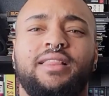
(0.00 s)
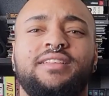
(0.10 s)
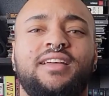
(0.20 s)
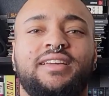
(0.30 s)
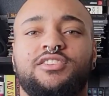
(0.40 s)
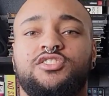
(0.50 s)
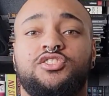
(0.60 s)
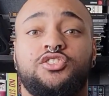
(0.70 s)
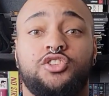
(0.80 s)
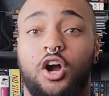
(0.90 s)
let's not get
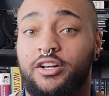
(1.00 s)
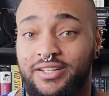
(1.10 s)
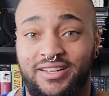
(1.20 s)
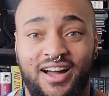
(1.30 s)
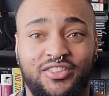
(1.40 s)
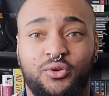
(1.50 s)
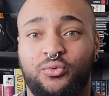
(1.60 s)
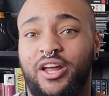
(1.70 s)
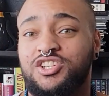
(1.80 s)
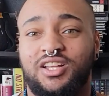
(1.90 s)
started on the
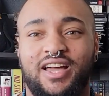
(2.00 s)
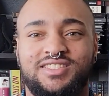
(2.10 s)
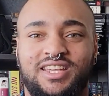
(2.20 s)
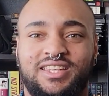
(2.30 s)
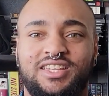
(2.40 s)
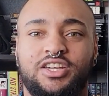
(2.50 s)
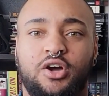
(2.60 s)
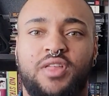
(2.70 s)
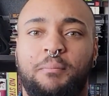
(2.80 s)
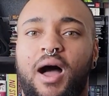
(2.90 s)
racialized hanky
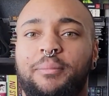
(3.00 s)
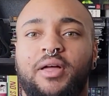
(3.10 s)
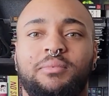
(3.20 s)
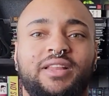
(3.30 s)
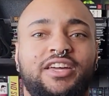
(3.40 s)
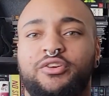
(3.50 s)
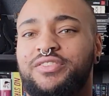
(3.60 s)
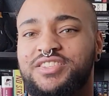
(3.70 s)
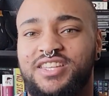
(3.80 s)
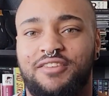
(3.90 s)
code that popped up later in
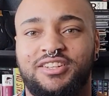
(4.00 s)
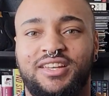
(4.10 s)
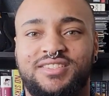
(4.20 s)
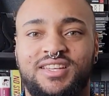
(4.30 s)
the 70s.